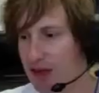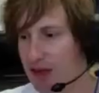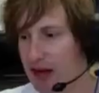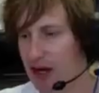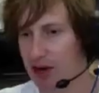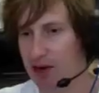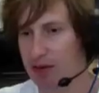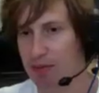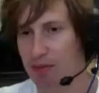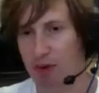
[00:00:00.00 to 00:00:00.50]
a
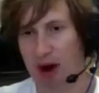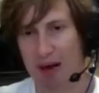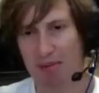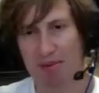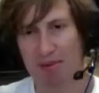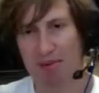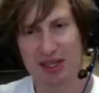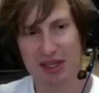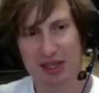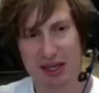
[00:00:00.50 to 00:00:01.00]
good
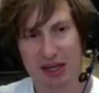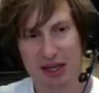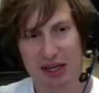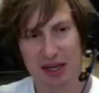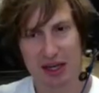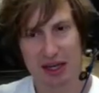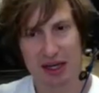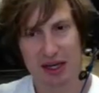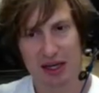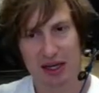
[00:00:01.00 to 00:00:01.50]
premise,
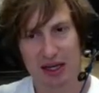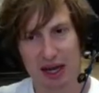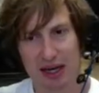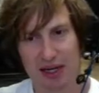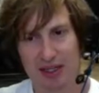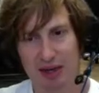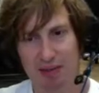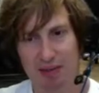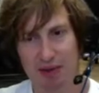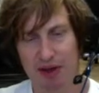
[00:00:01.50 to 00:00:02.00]
like
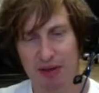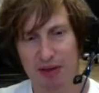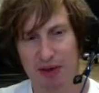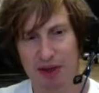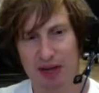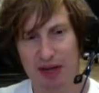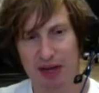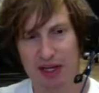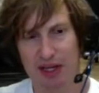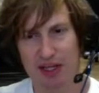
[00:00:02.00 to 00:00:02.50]
something that we think
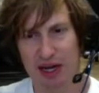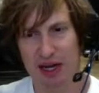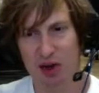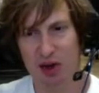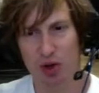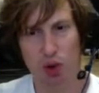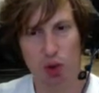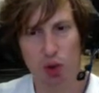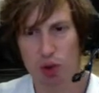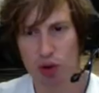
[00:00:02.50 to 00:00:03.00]
is like
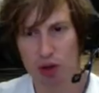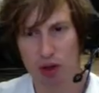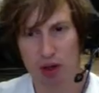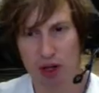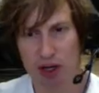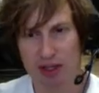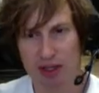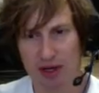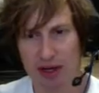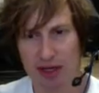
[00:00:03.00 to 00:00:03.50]
cool as
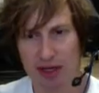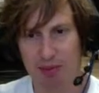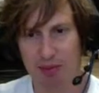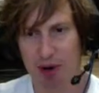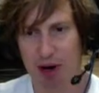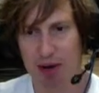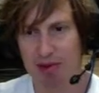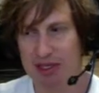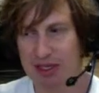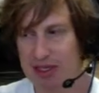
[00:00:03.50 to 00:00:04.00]
a
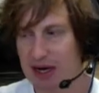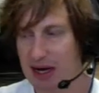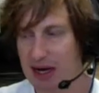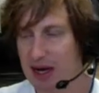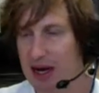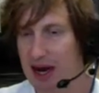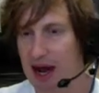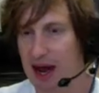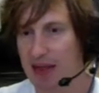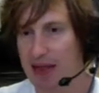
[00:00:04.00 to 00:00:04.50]
premise,
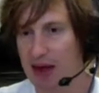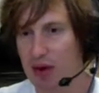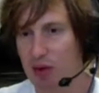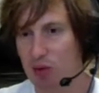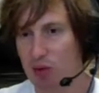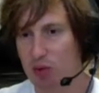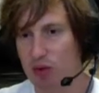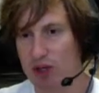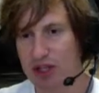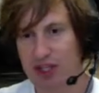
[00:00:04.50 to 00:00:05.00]
and then we
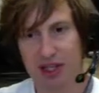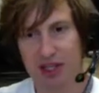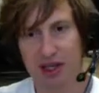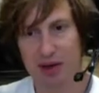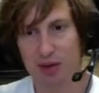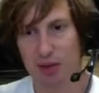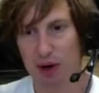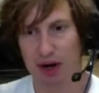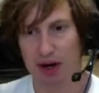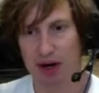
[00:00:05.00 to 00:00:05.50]
see where
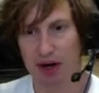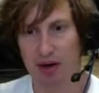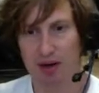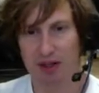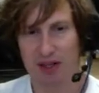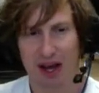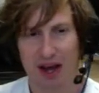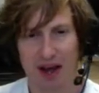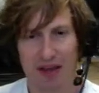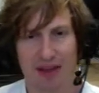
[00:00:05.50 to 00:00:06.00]
it goes.
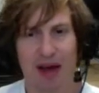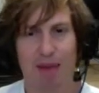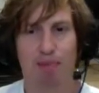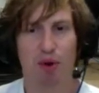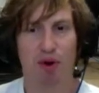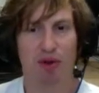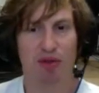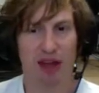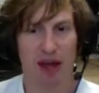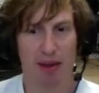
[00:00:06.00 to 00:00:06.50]
That
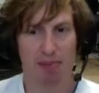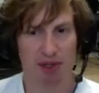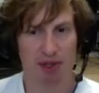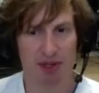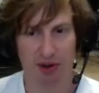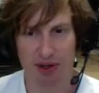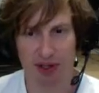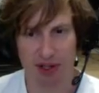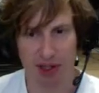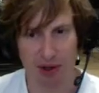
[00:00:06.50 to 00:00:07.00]
birthday episode
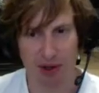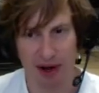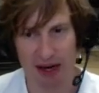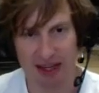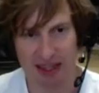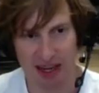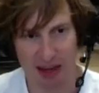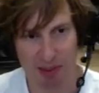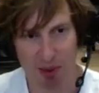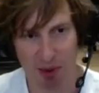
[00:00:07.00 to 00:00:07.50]
is a great
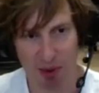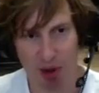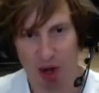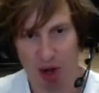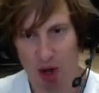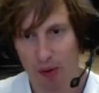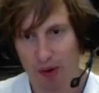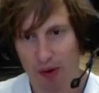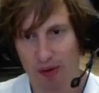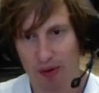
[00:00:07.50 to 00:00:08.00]
example.
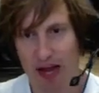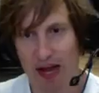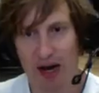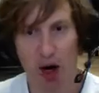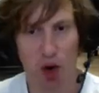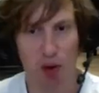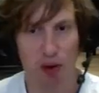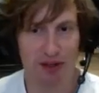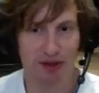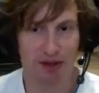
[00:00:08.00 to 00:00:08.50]
We were like, oh,
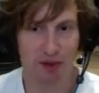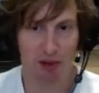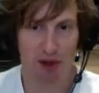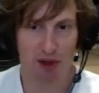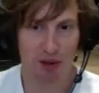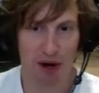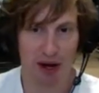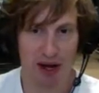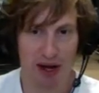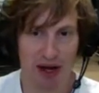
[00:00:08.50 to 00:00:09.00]
it's
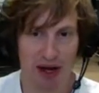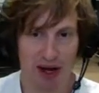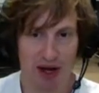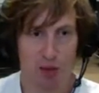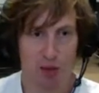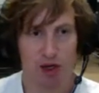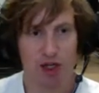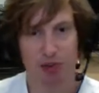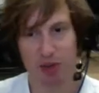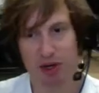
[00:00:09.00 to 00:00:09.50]
420, we
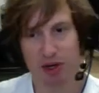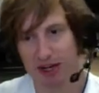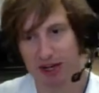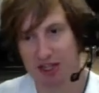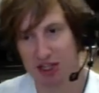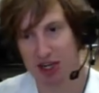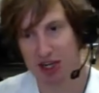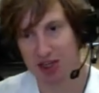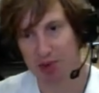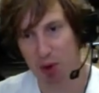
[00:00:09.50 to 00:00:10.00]
should pretend it's
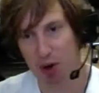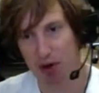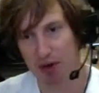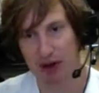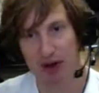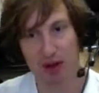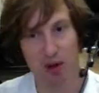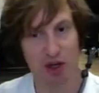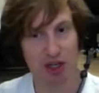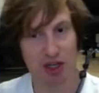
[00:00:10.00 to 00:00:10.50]
Jay's birthday, and then
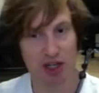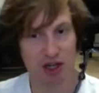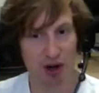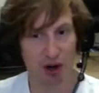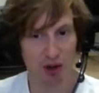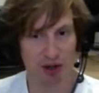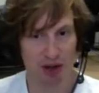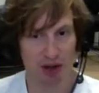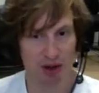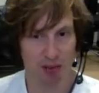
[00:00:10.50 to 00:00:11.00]
we should go to
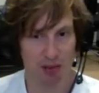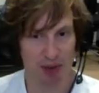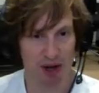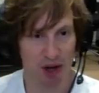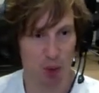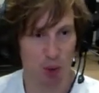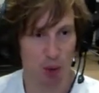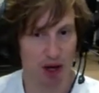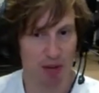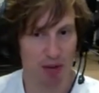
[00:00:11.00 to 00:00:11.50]
the big
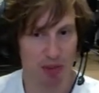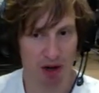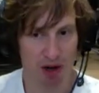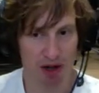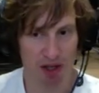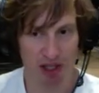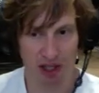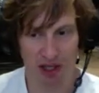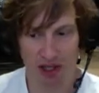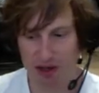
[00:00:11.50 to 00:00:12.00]
weed march
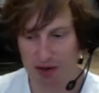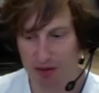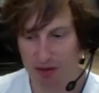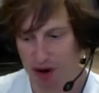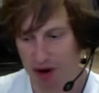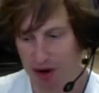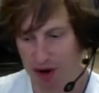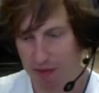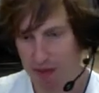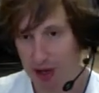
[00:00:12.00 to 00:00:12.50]
in
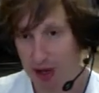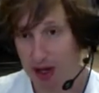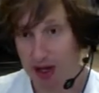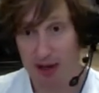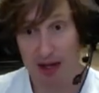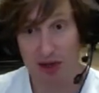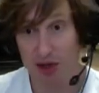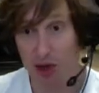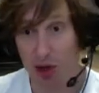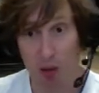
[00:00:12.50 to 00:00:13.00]
Toronto. That's
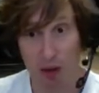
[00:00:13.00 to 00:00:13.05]
all we